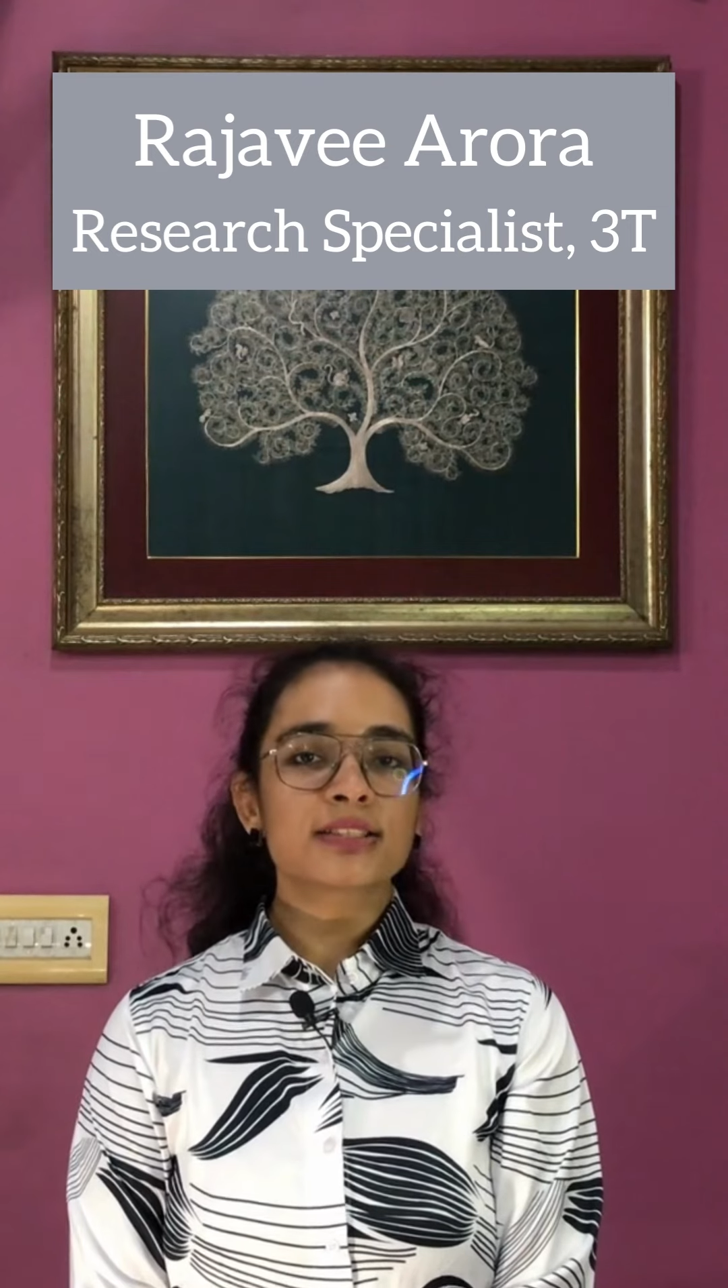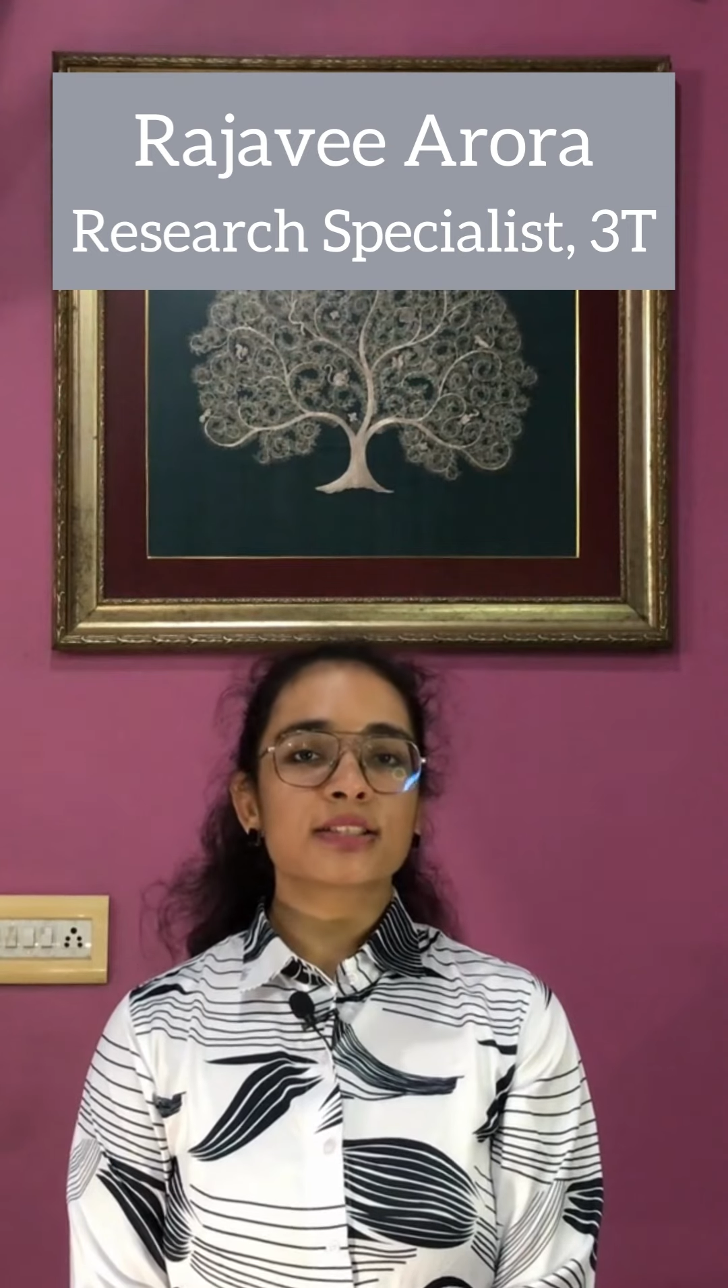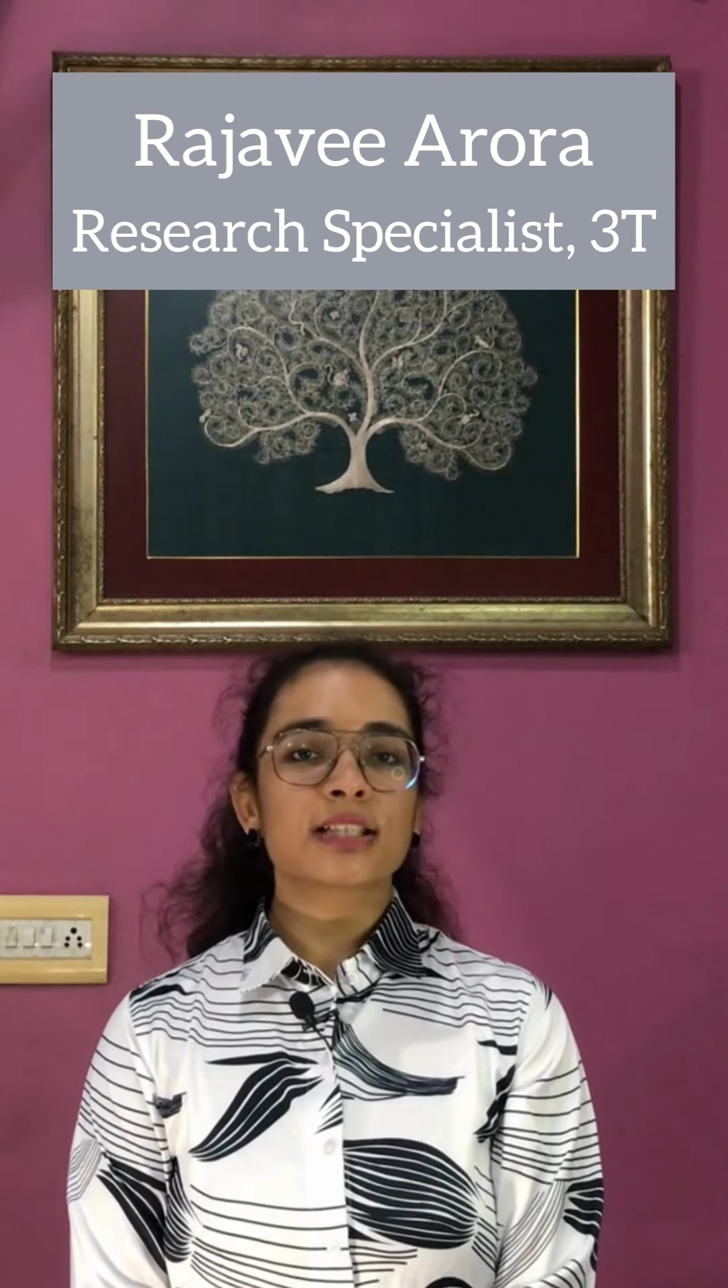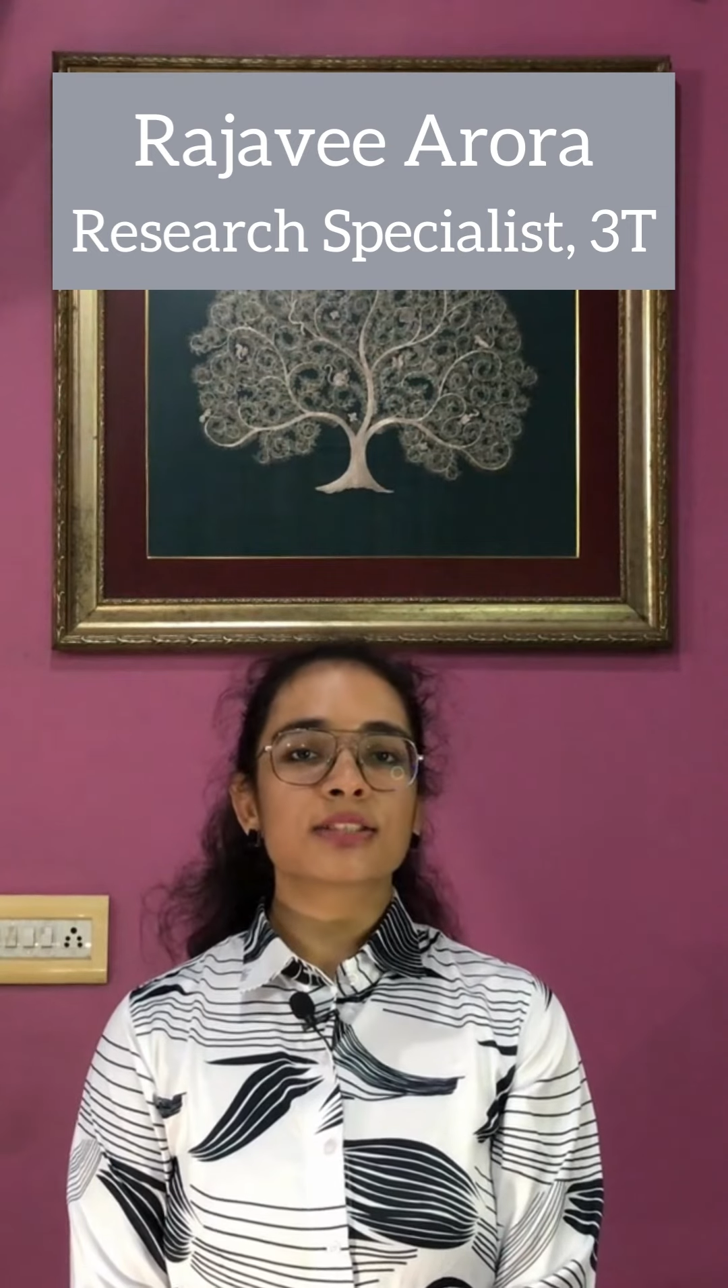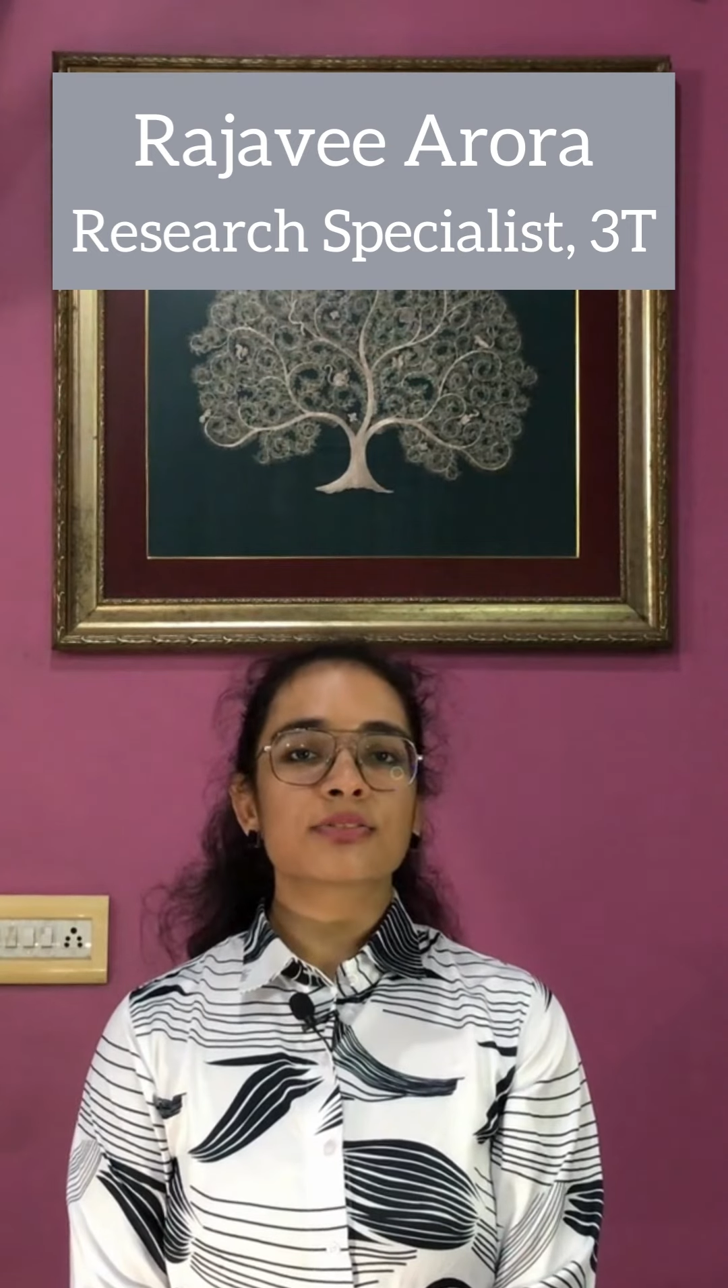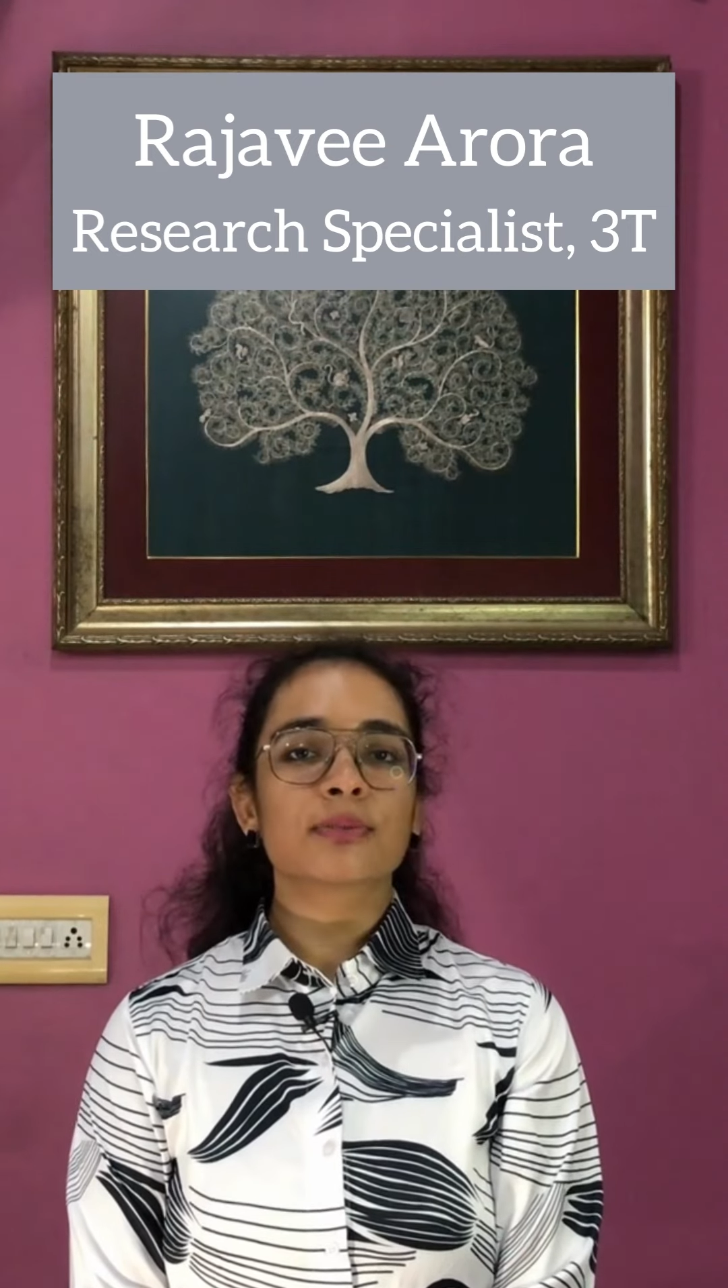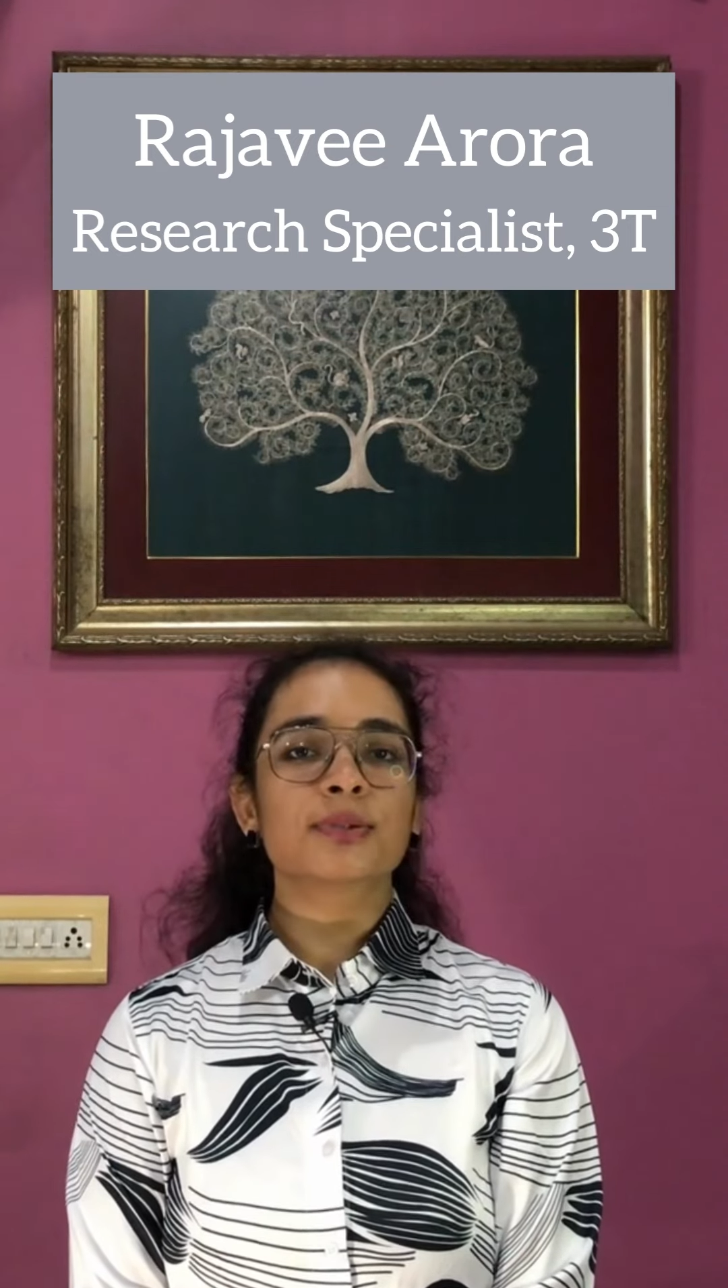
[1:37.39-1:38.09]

transform